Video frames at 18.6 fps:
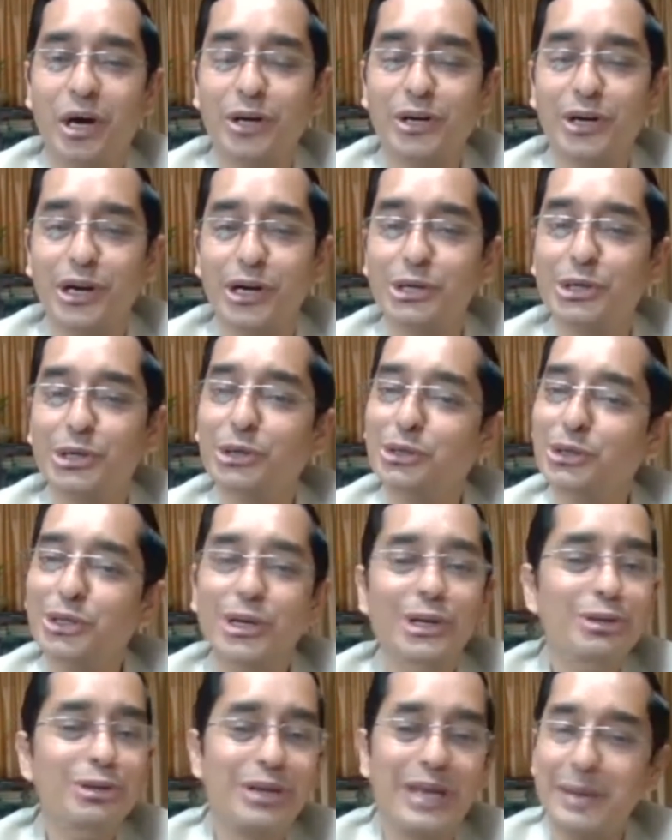Or
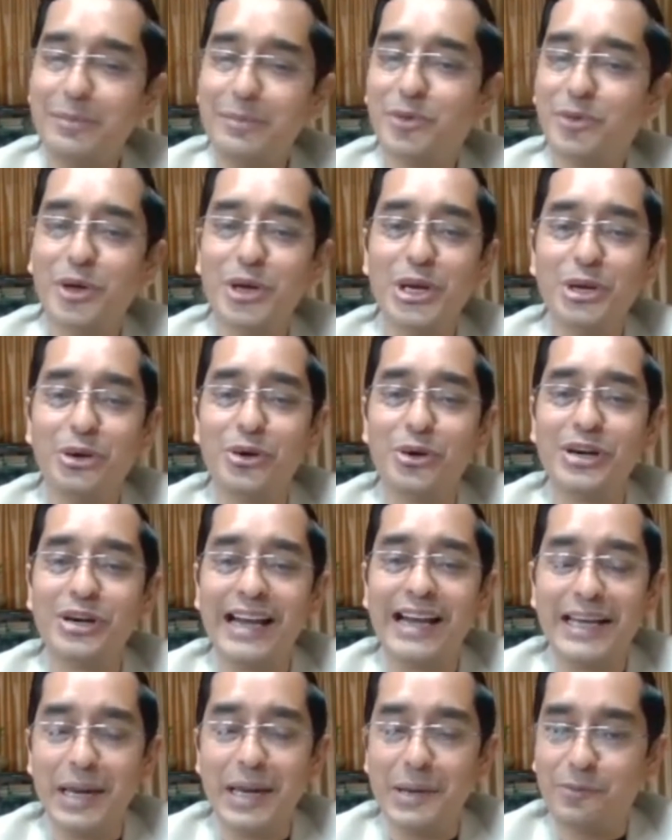do you keep doing good
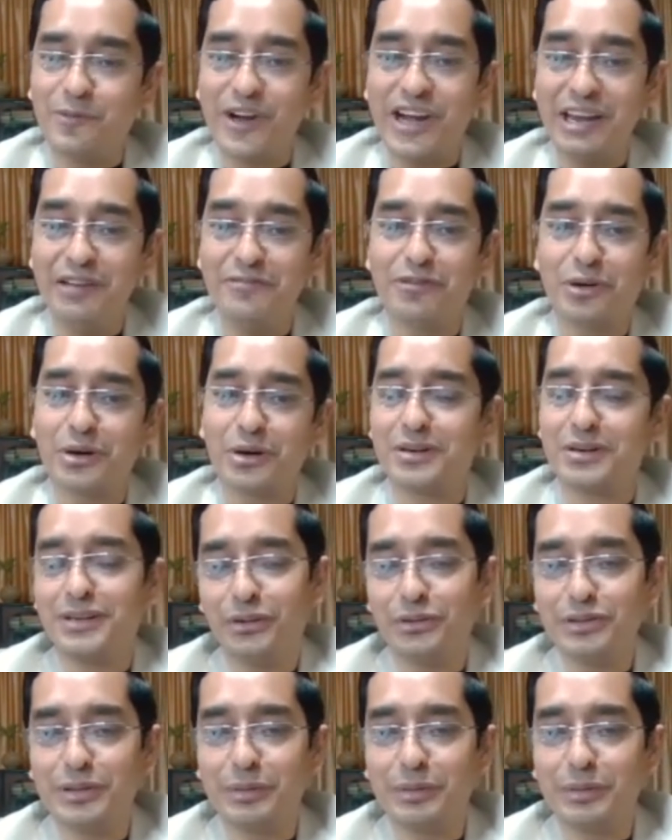and keep waiting for,